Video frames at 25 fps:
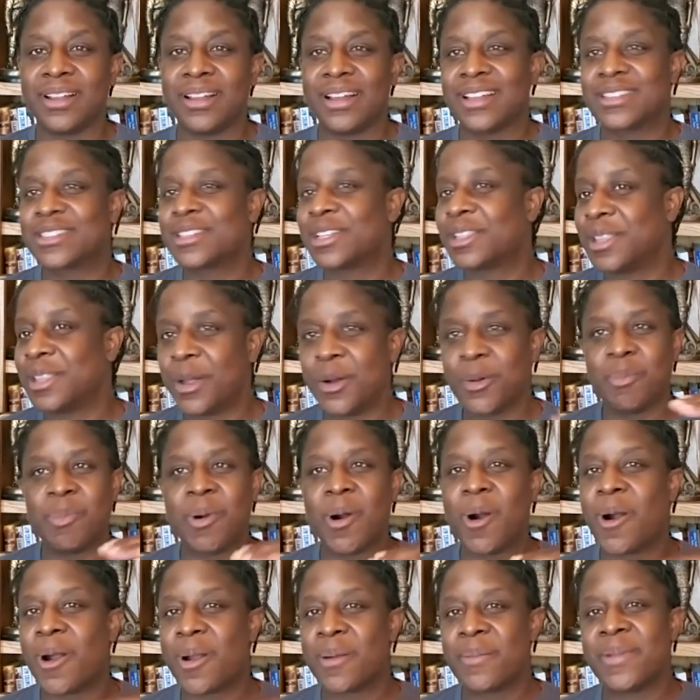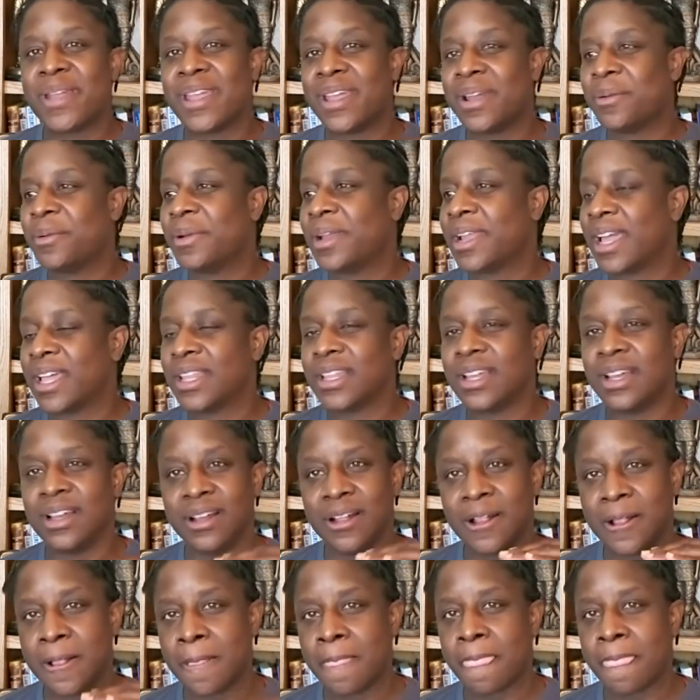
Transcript: That's a low bar, man. We gotta,